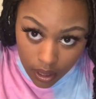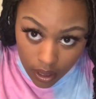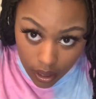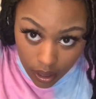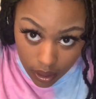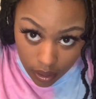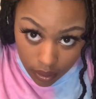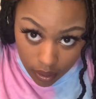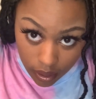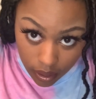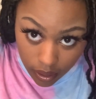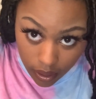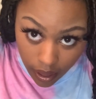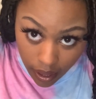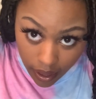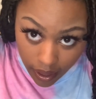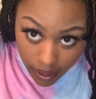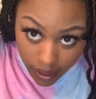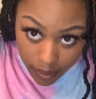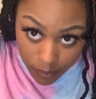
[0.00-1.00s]
And then
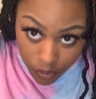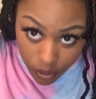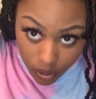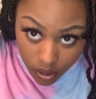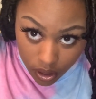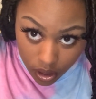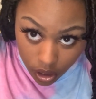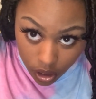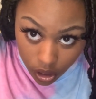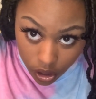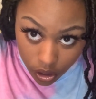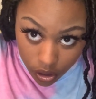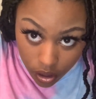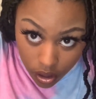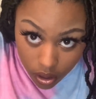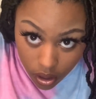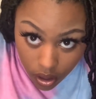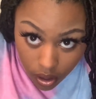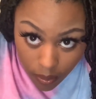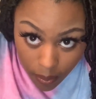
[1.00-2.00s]
I'm gonna
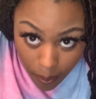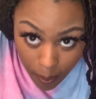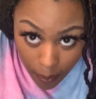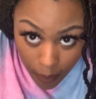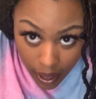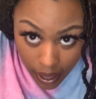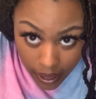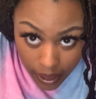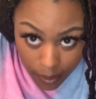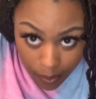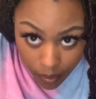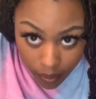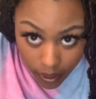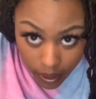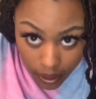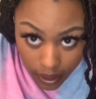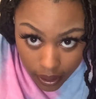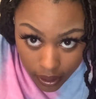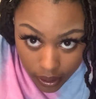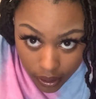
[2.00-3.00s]
hook my
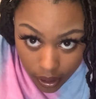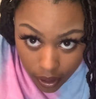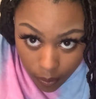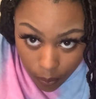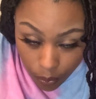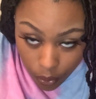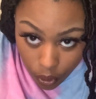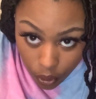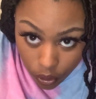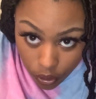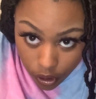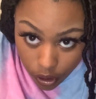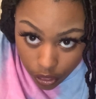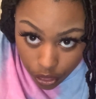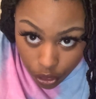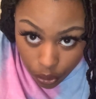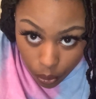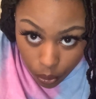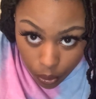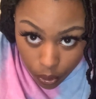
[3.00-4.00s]
braid and pull it
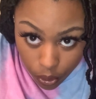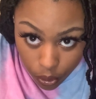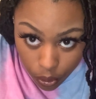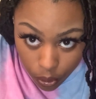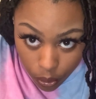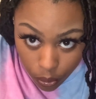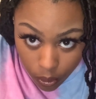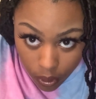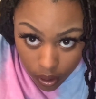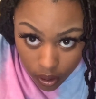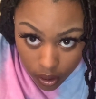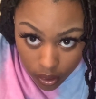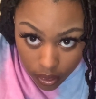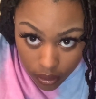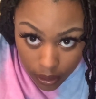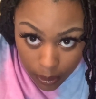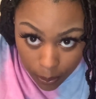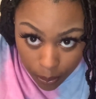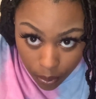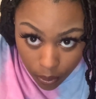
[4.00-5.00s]
through
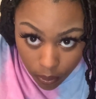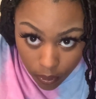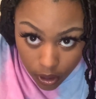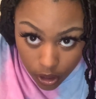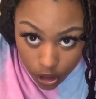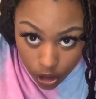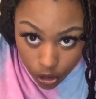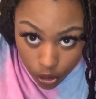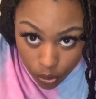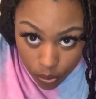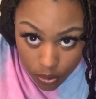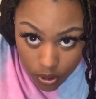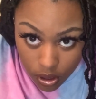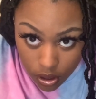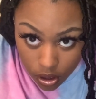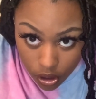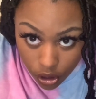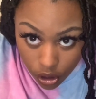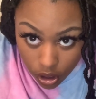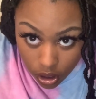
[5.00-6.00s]
the pre-looped
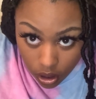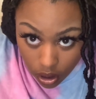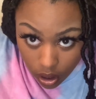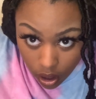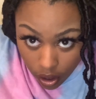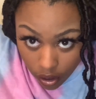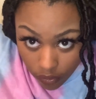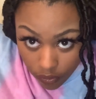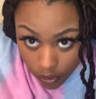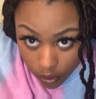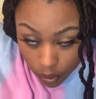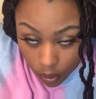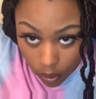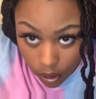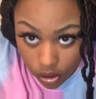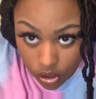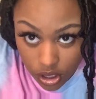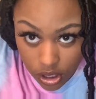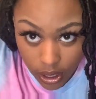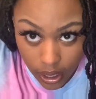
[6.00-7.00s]
hook of the
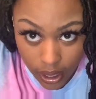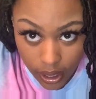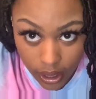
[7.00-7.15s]
crochet